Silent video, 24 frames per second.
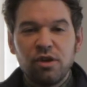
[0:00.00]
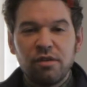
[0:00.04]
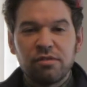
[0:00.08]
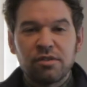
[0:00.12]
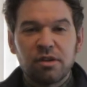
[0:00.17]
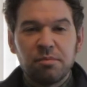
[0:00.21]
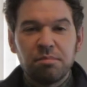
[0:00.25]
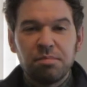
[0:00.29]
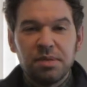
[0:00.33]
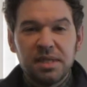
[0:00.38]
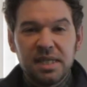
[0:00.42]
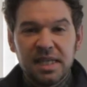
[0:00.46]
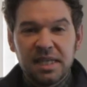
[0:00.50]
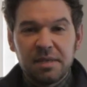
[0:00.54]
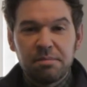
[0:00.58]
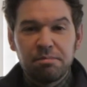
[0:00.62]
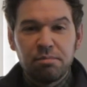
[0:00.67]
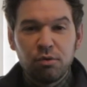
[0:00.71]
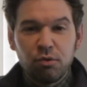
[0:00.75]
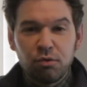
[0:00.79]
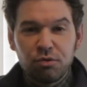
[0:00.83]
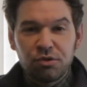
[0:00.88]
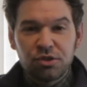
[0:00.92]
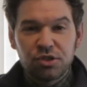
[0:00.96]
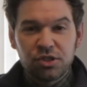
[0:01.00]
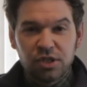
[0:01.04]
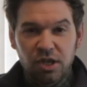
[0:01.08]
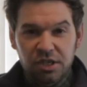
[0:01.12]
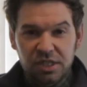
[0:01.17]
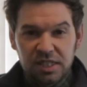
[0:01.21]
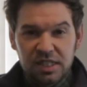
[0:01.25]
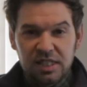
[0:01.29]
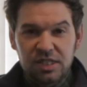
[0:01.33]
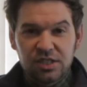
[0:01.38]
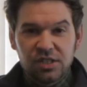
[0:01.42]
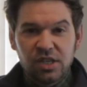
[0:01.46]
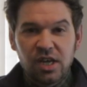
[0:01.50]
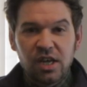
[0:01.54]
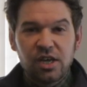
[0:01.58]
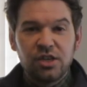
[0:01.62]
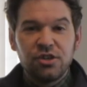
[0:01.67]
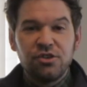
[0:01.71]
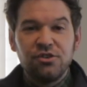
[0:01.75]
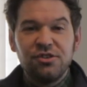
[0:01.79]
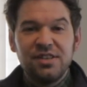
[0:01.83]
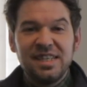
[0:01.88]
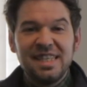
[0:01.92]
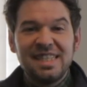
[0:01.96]
you have completed both studies,
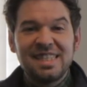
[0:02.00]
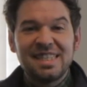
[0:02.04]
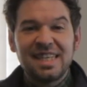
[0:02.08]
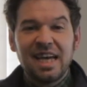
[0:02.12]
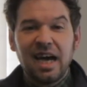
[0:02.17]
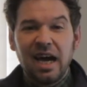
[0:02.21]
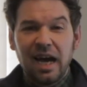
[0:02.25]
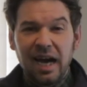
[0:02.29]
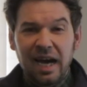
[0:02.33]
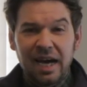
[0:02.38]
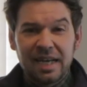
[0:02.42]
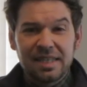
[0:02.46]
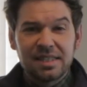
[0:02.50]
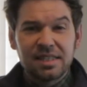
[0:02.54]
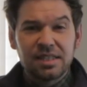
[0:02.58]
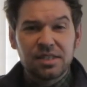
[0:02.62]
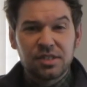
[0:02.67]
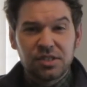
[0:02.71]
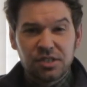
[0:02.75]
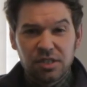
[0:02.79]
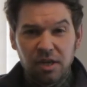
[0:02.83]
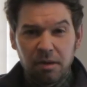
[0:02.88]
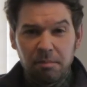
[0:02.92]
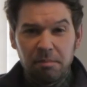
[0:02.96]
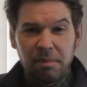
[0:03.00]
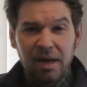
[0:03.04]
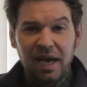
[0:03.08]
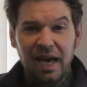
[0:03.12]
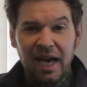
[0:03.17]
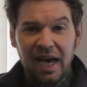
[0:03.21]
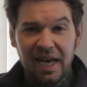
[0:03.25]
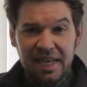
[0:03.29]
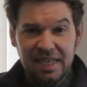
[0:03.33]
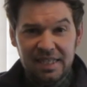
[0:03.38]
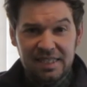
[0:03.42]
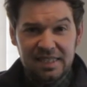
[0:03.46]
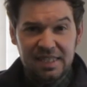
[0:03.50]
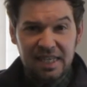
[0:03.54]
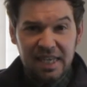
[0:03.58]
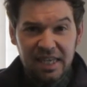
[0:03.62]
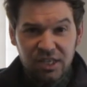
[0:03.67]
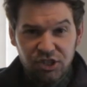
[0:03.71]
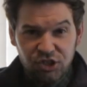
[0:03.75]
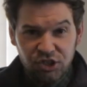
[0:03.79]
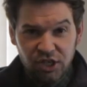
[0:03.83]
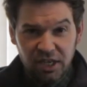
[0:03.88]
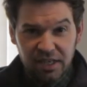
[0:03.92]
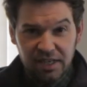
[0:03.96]
you need to add some
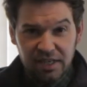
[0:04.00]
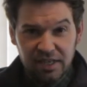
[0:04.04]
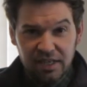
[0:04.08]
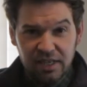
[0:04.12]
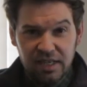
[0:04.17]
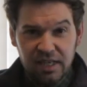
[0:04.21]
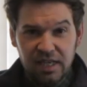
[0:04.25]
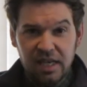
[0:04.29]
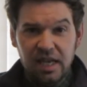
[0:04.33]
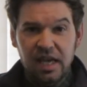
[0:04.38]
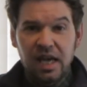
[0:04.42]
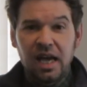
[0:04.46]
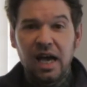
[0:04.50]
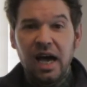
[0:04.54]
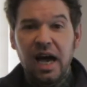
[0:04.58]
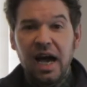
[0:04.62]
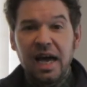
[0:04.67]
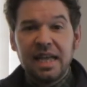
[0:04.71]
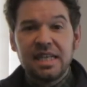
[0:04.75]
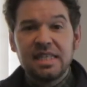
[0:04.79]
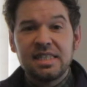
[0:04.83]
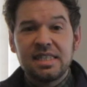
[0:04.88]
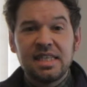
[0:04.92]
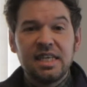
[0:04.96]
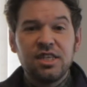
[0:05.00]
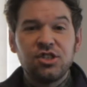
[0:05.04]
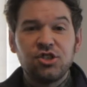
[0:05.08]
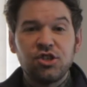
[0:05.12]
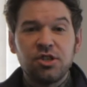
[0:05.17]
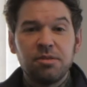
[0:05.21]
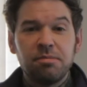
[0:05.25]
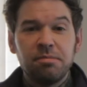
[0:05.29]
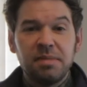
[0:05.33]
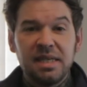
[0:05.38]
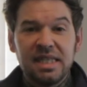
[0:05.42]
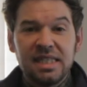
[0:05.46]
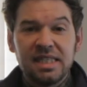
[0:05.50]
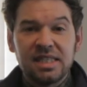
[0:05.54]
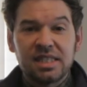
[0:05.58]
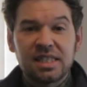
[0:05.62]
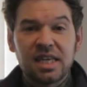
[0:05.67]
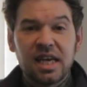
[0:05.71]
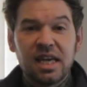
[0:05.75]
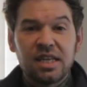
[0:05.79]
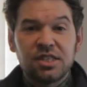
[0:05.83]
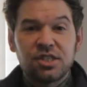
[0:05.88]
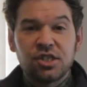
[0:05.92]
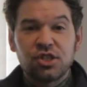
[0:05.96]
annotation. Annotation
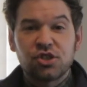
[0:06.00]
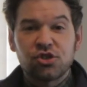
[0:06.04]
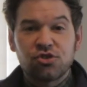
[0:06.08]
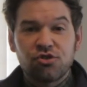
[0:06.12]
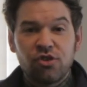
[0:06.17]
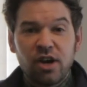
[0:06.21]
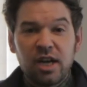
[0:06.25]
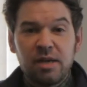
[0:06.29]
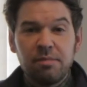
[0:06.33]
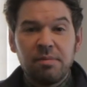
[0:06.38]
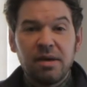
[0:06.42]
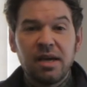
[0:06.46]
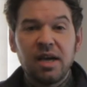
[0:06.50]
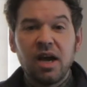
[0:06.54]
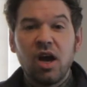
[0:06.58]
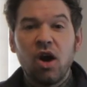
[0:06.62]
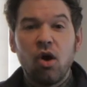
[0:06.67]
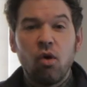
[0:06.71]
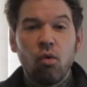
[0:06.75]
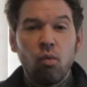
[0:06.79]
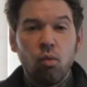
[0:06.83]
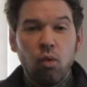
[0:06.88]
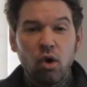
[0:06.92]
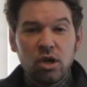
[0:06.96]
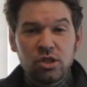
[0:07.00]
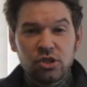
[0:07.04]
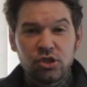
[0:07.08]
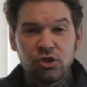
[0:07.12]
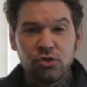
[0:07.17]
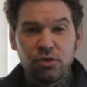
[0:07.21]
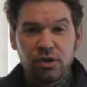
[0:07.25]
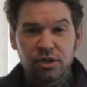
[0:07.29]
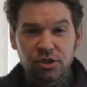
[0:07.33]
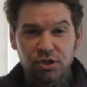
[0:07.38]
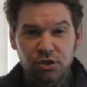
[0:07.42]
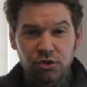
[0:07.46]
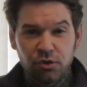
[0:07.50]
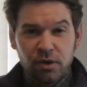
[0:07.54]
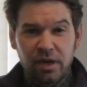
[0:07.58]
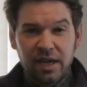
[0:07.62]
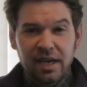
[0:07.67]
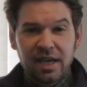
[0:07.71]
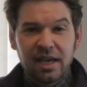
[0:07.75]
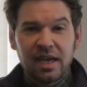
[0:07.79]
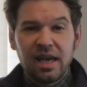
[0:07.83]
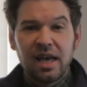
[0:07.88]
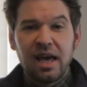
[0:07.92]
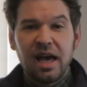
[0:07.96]
means describing what you are
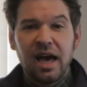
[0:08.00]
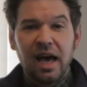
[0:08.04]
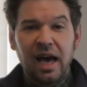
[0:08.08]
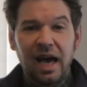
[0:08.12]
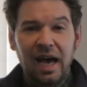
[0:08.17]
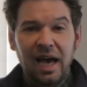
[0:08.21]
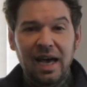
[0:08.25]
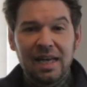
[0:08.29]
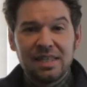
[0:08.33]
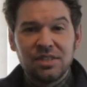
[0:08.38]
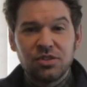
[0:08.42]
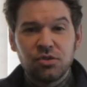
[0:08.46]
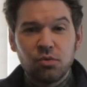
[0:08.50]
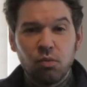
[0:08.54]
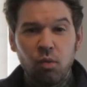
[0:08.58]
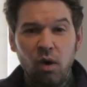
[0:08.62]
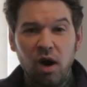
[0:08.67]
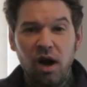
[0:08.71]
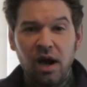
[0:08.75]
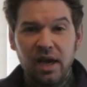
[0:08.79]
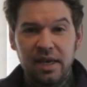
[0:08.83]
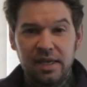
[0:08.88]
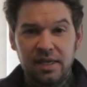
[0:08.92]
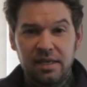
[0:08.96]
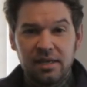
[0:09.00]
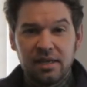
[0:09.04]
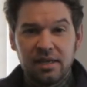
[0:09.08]
doing and why.